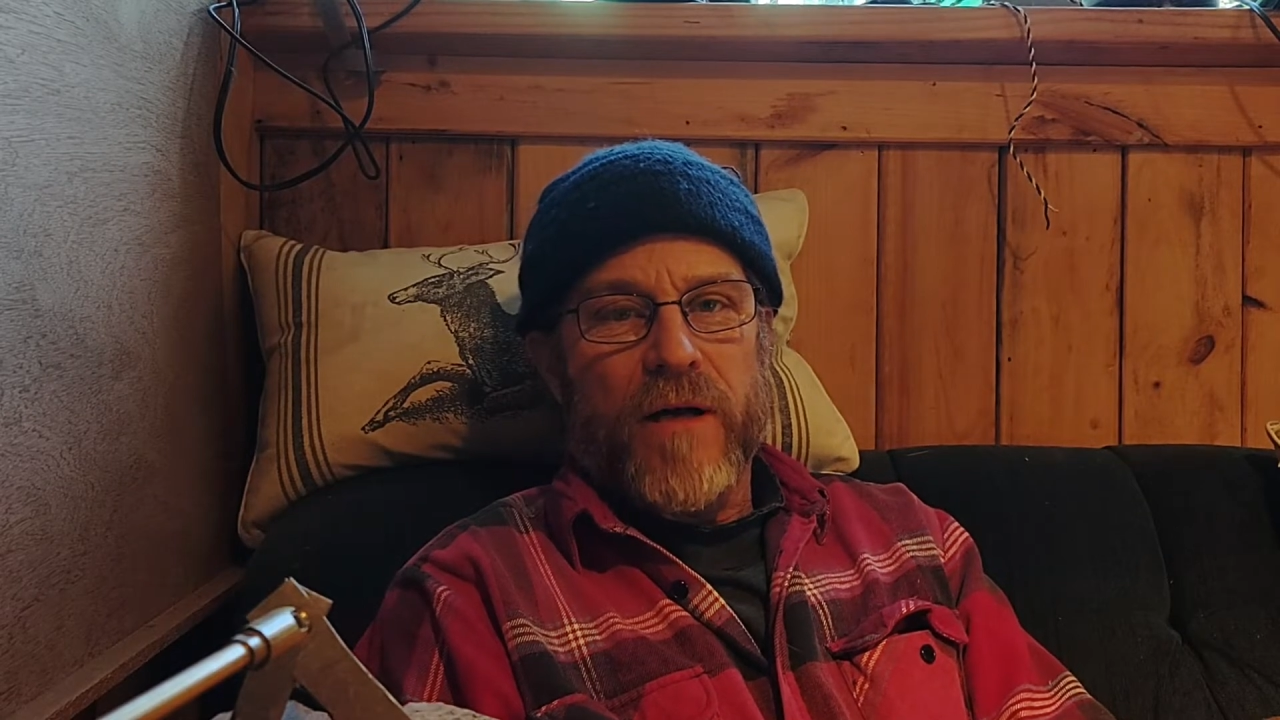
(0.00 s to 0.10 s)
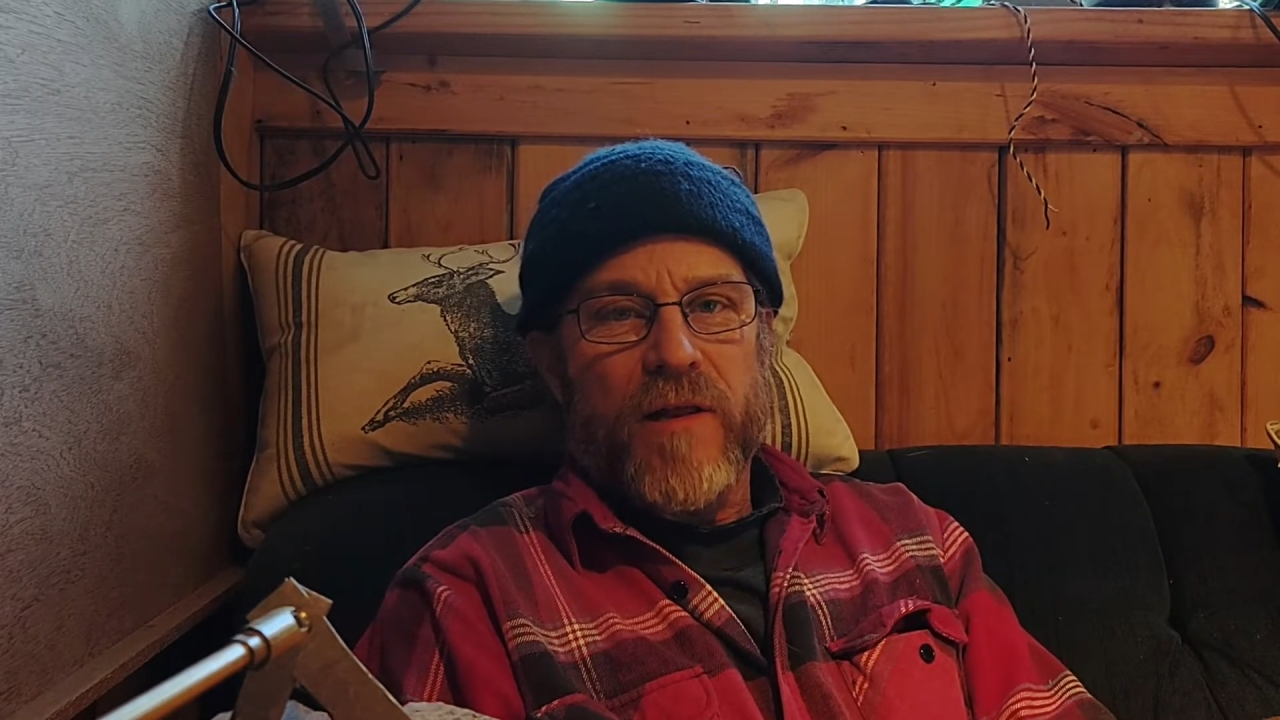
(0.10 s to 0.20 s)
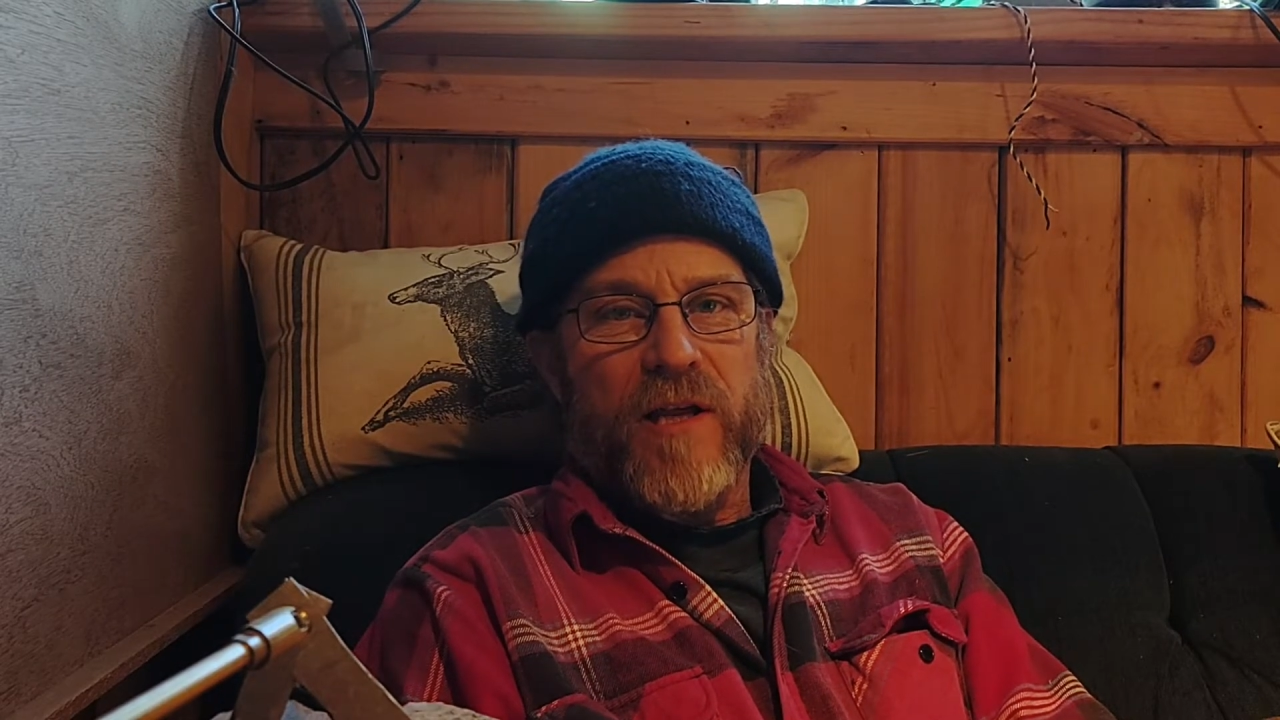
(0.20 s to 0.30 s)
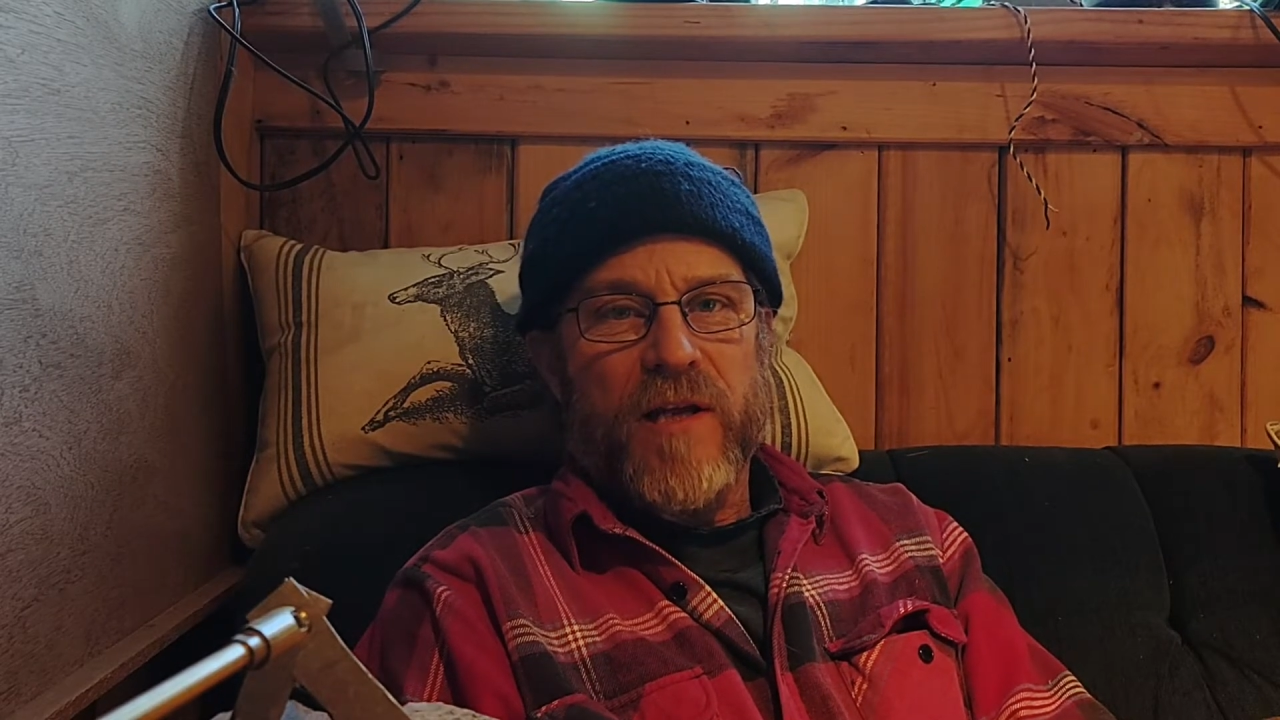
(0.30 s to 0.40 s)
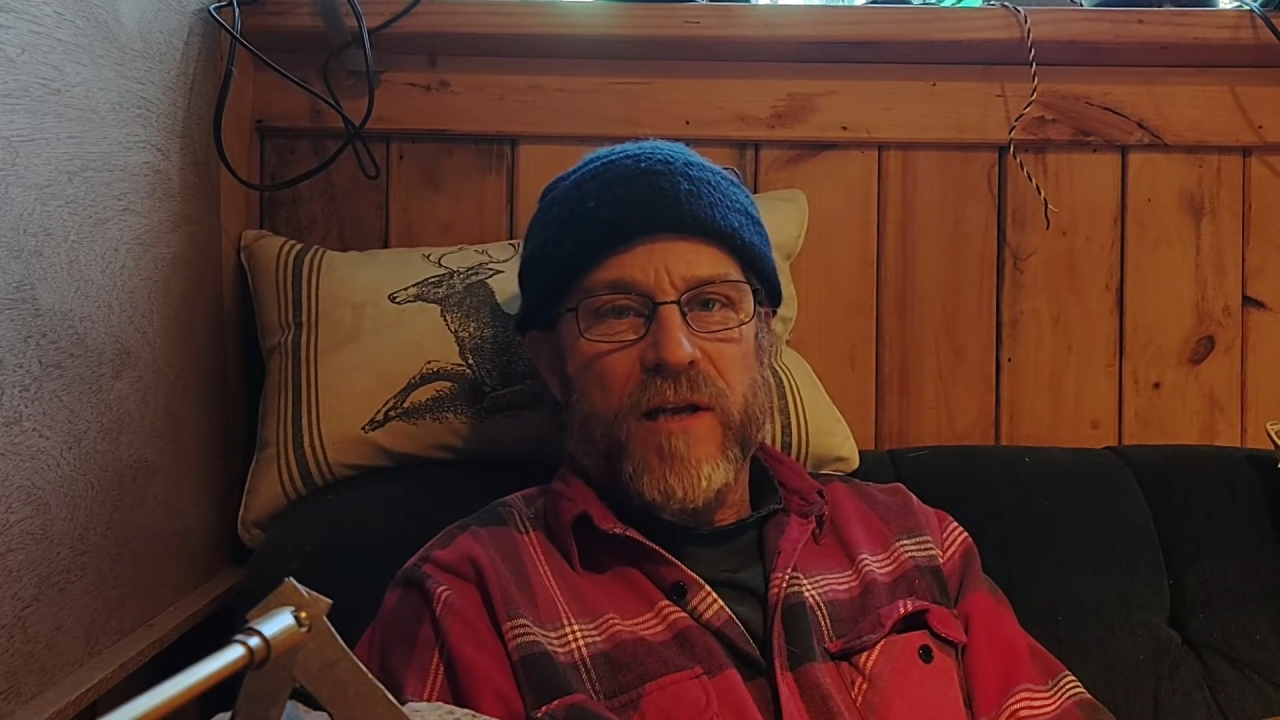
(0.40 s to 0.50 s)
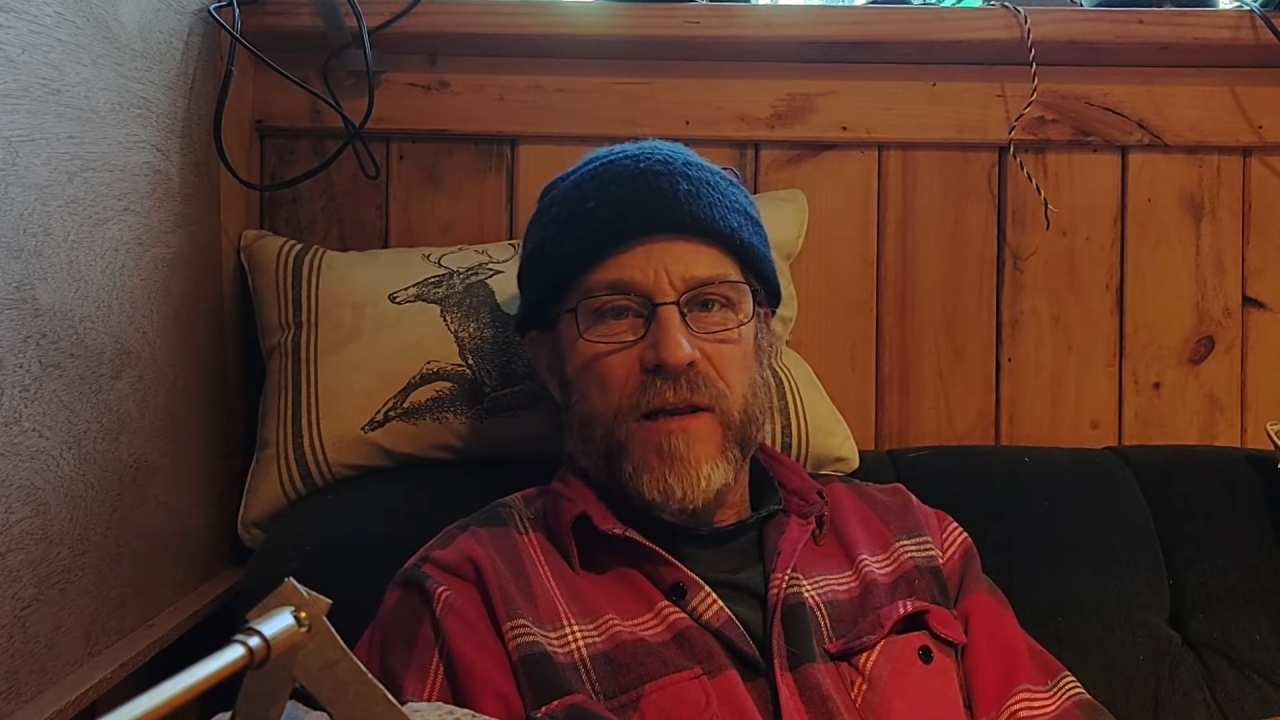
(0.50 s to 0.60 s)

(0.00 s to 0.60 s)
and send it to